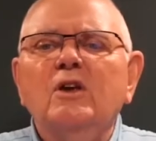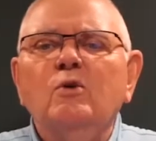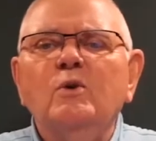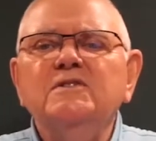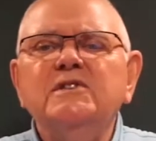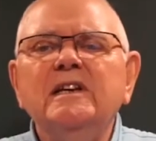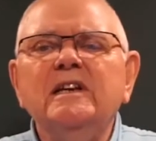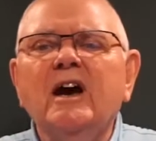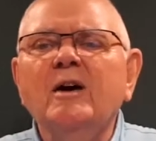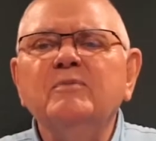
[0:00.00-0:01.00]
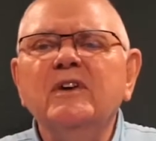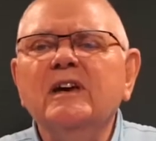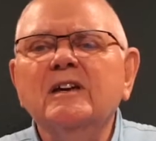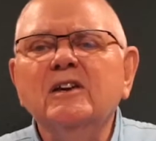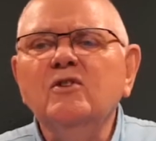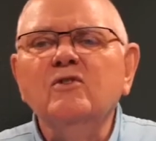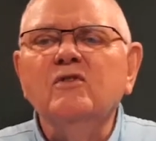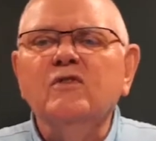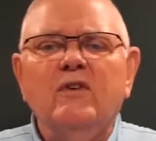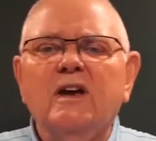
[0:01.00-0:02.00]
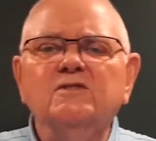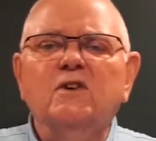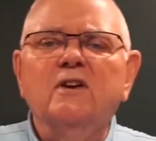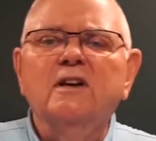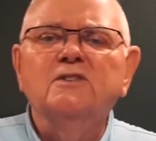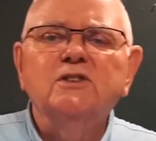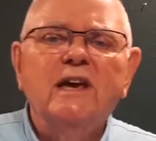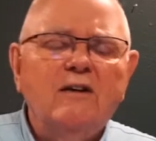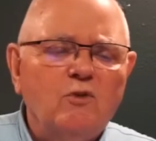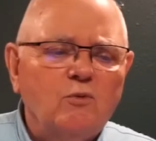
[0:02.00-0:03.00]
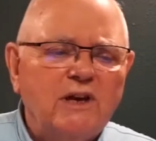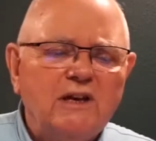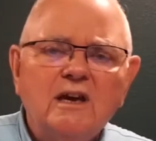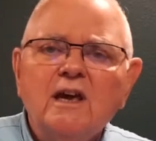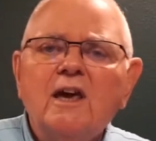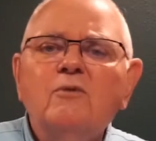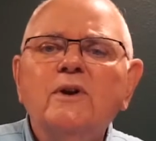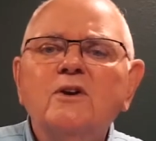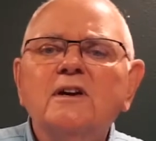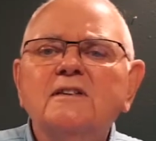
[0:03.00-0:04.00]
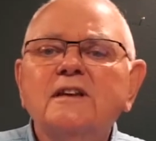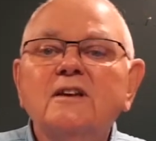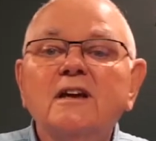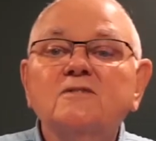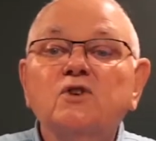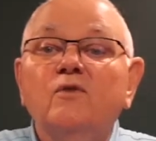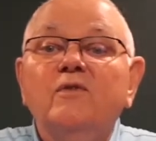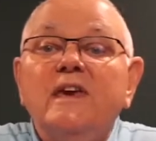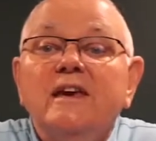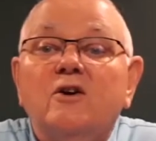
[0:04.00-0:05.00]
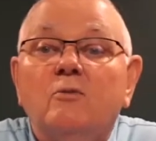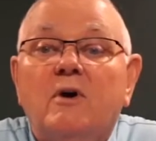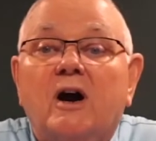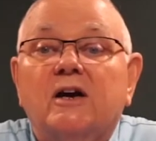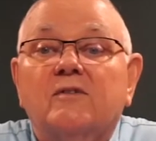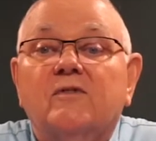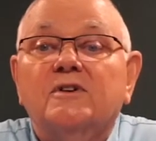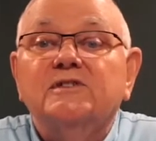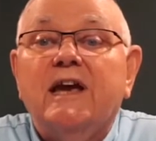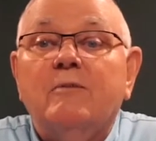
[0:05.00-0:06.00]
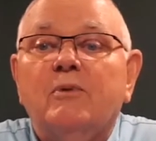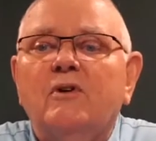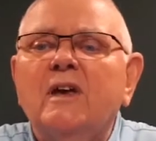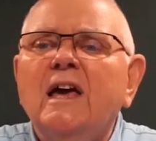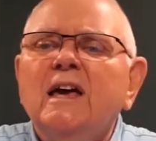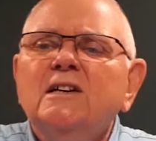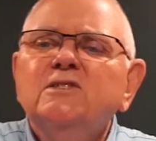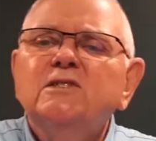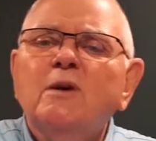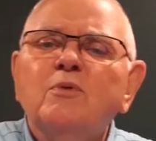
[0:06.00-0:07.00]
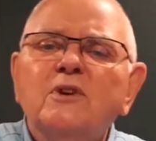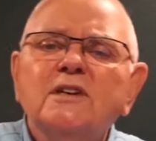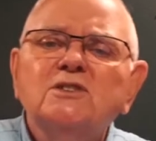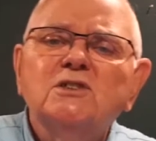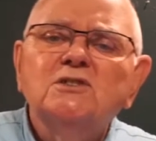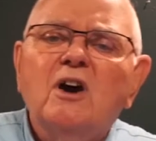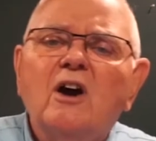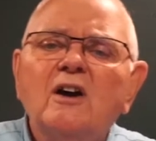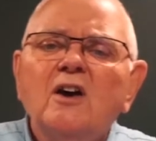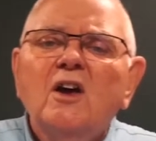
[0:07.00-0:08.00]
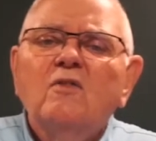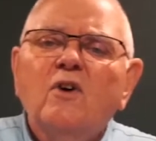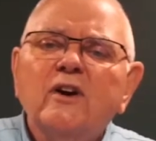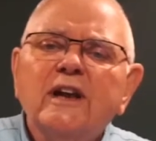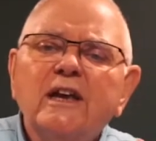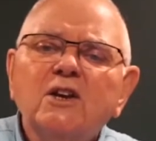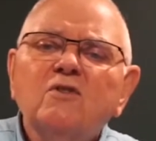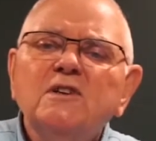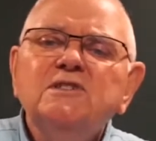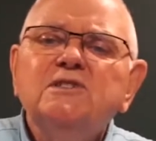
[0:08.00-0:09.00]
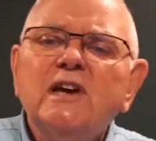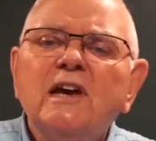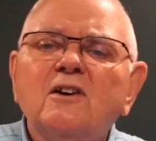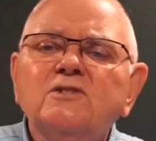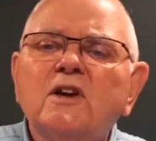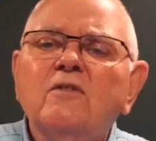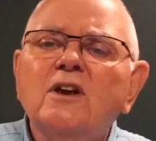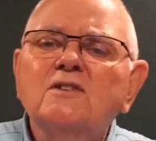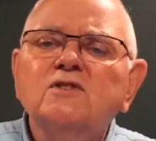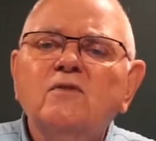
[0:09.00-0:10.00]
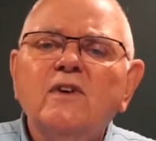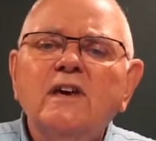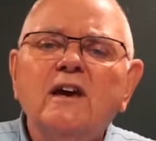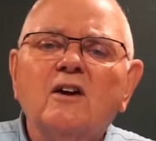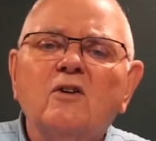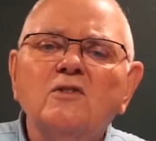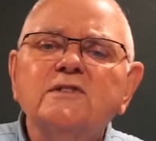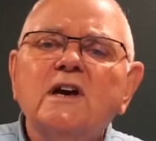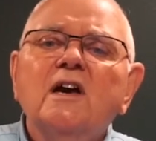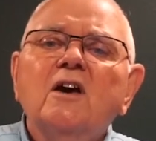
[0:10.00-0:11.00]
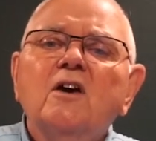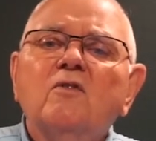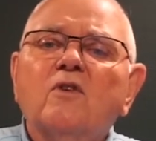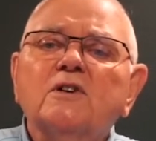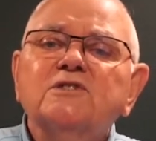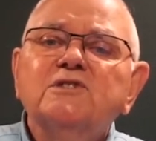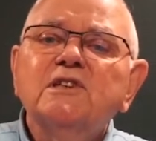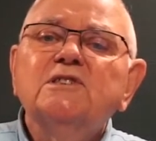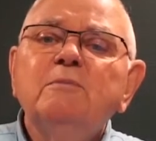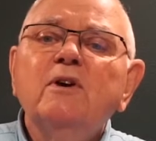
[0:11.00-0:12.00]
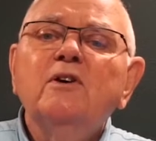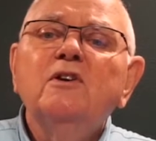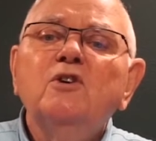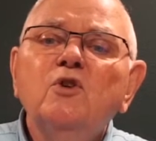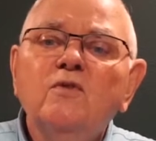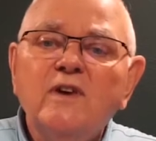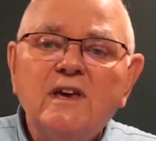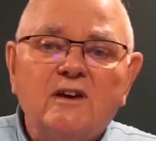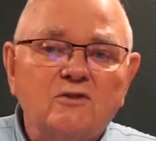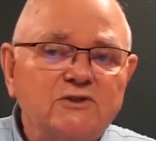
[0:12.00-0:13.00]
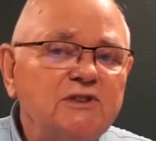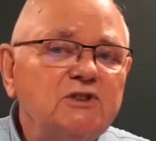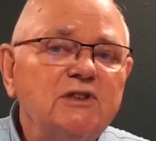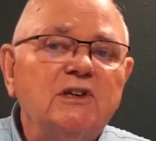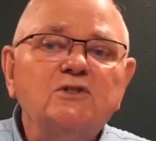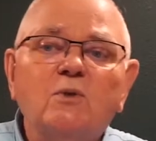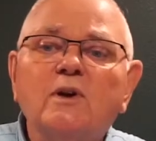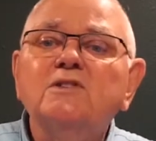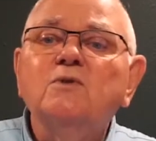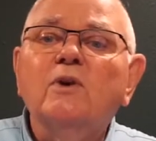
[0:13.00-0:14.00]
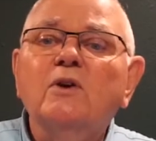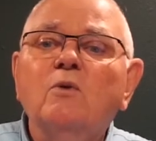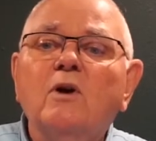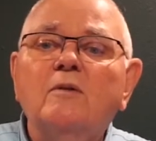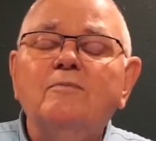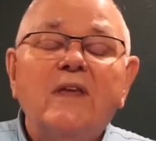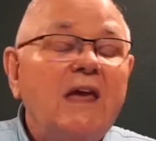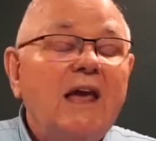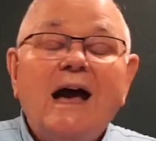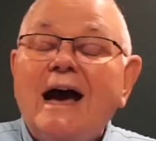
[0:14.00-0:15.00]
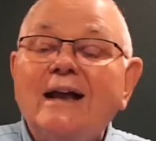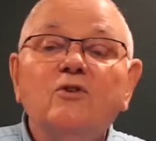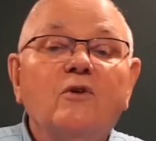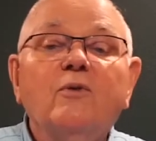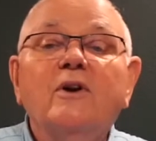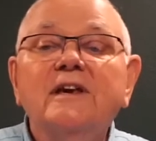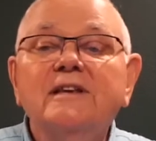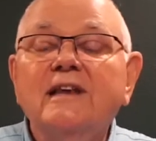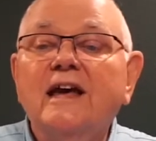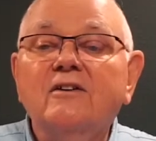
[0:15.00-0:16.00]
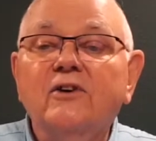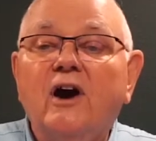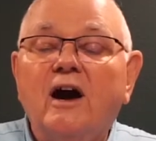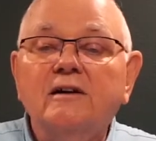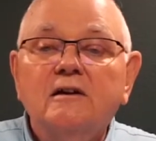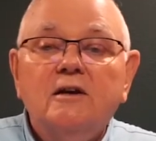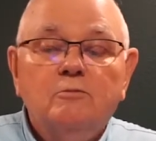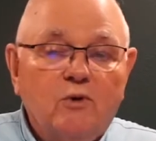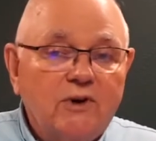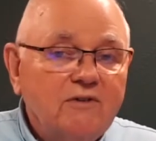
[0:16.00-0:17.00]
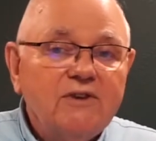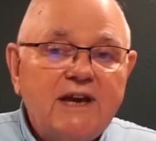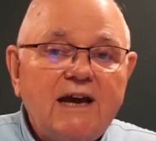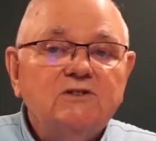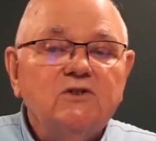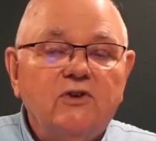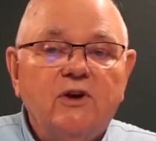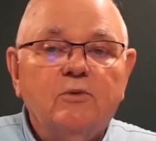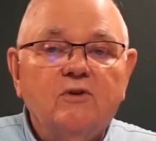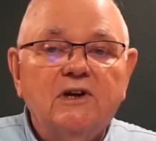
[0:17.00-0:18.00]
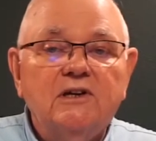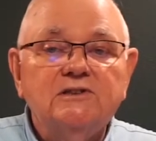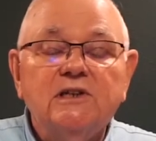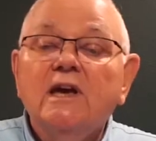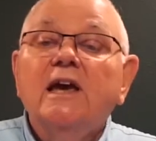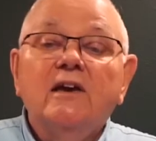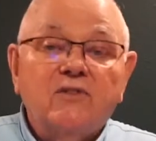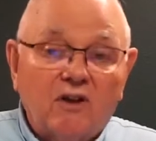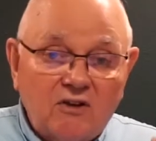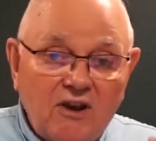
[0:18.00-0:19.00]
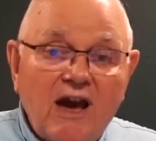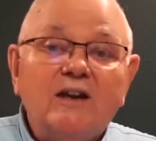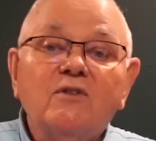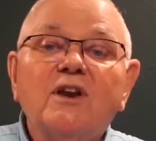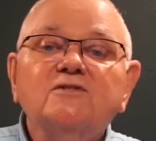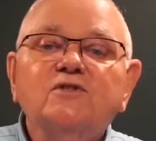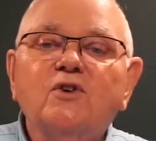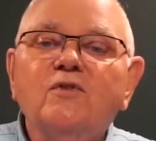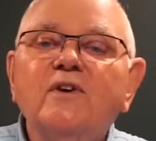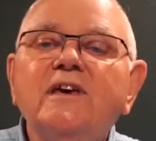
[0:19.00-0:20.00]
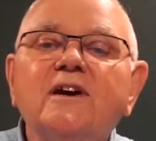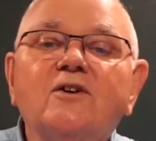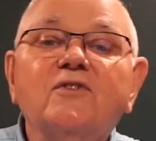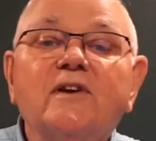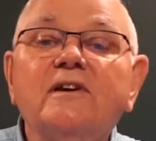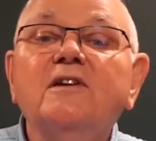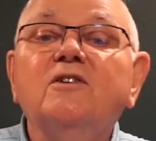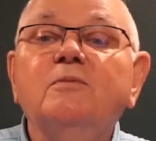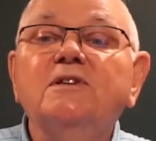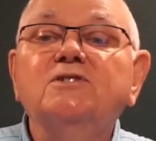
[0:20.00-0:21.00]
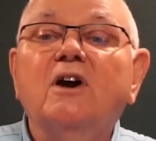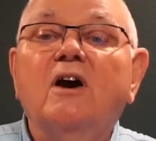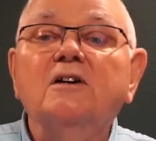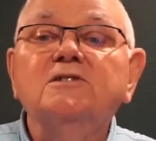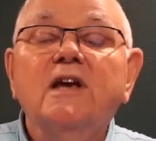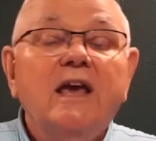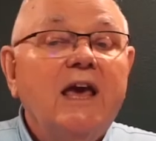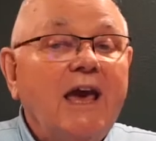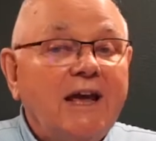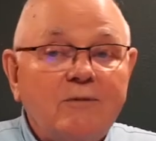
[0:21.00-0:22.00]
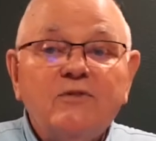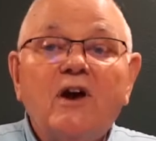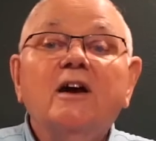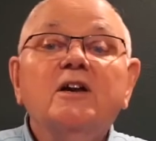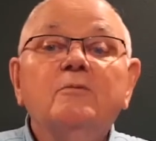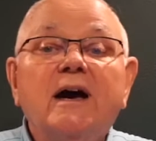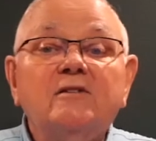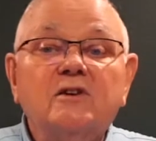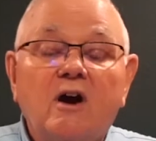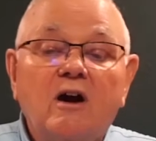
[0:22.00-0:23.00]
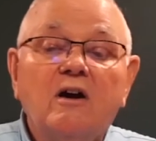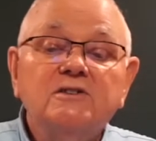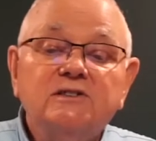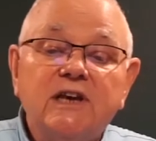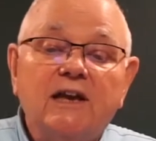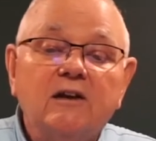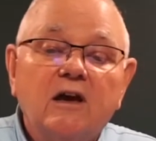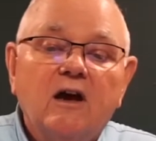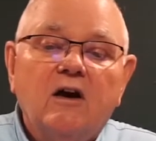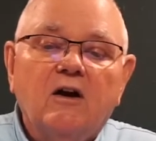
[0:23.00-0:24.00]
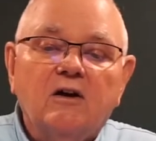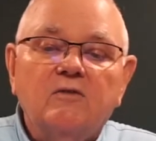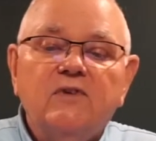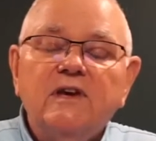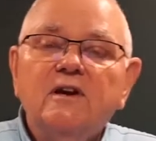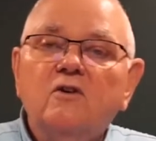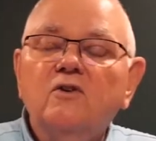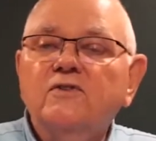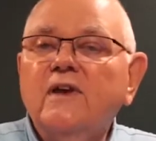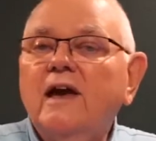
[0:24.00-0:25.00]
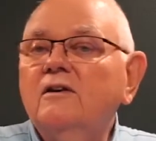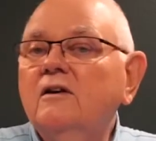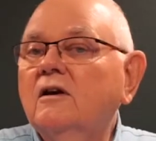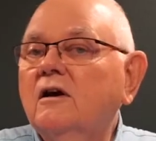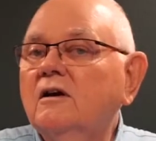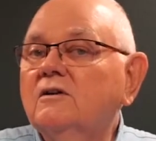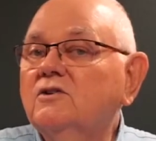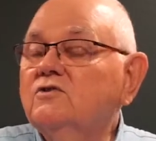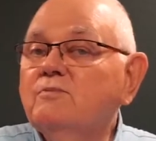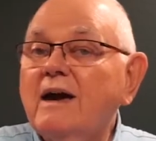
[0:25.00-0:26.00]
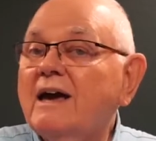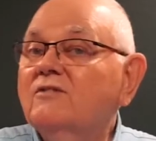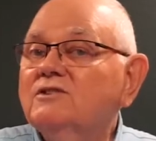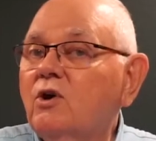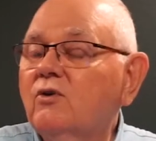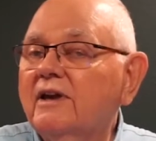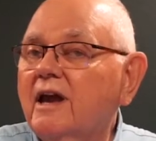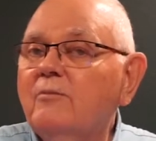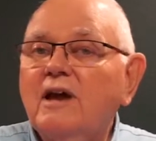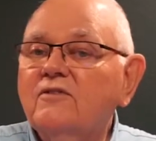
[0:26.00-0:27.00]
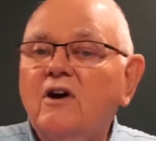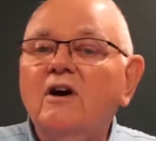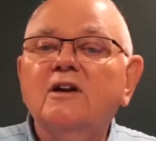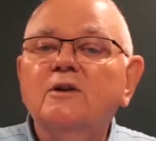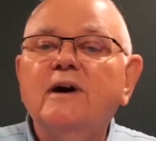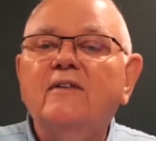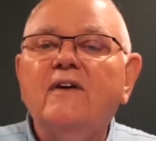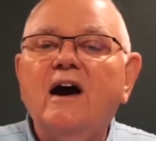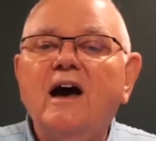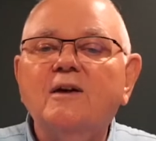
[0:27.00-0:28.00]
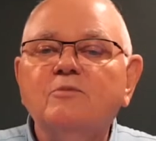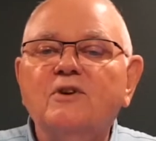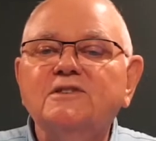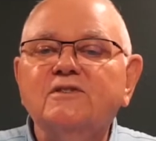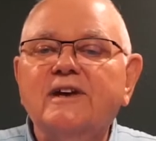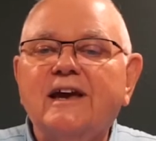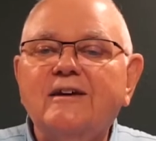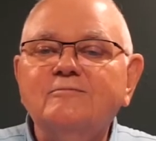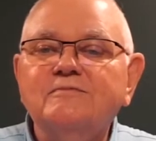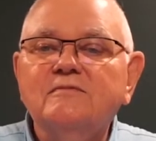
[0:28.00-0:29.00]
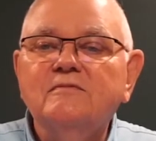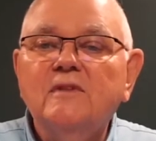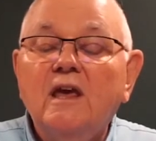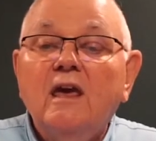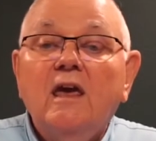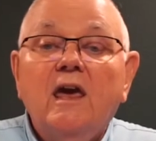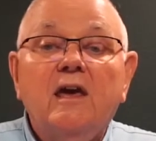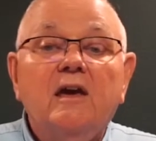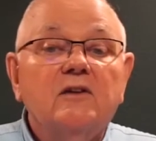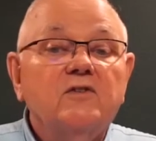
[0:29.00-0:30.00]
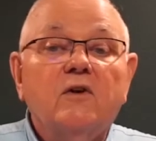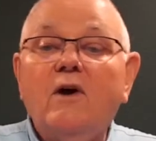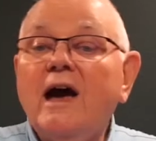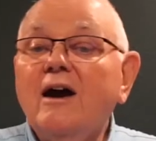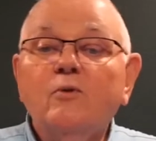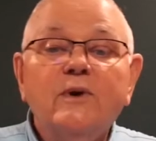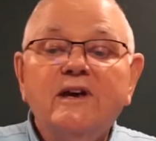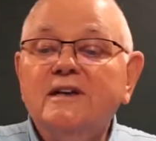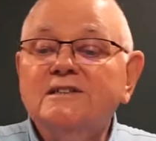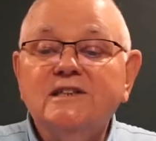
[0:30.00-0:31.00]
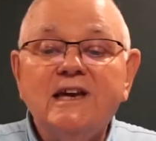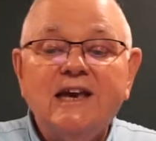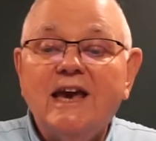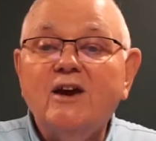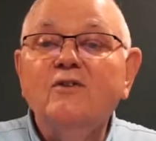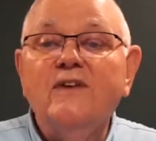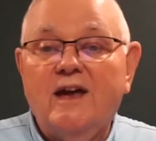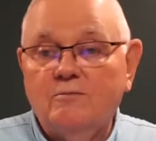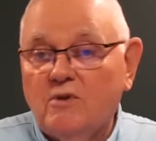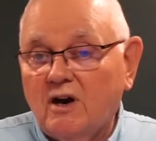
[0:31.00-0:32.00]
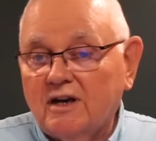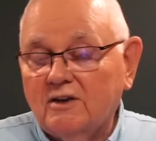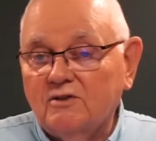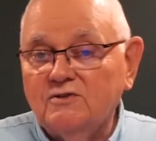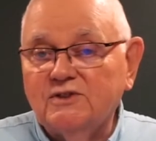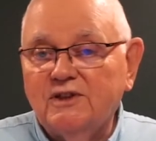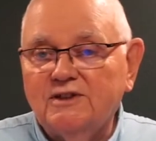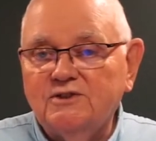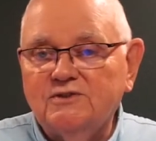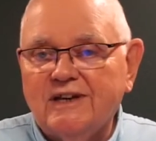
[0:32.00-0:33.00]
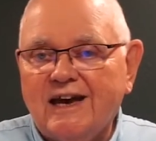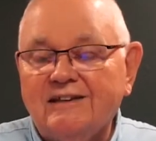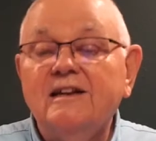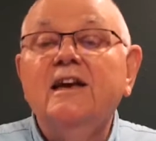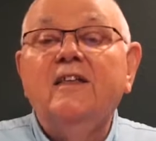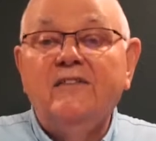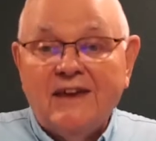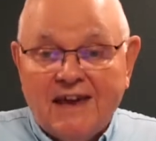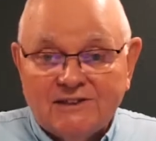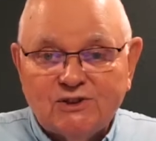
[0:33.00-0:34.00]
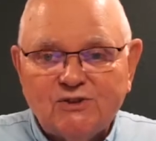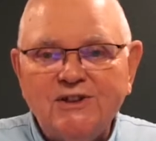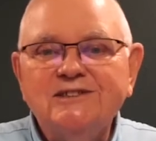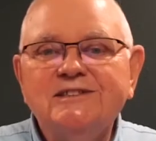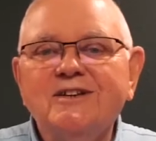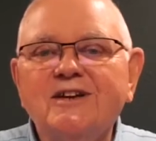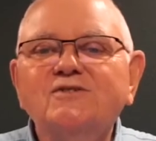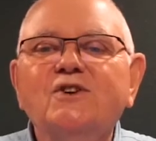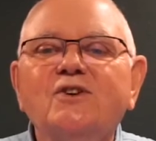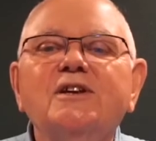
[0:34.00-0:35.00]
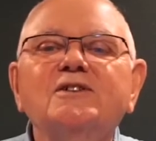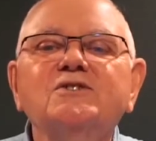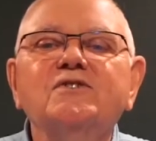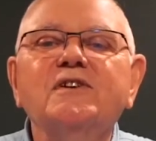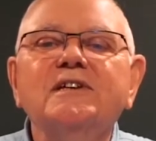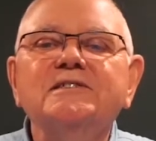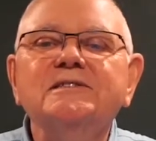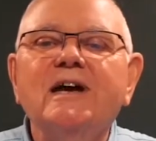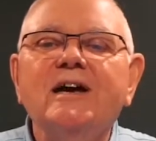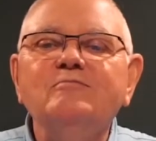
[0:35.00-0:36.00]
We've seen an uptick in the uses of electrical energy, haven't we? If we look at the electrical vehicle market, for example, some predictions are for an increased sales of electric vehicles for 6 million new vehicles this year, 2021. I don't know if we'll hit that or not, but whatever the actual number is, it's a lot of electrical vehicles that need to be charged. And I'm talking about cars that are vehicles that use batteries only. I'm not talking about the hybrids, okay? And so how are we going to take care of that market? Who's going to do that? The answer is the electrical industry is, huh?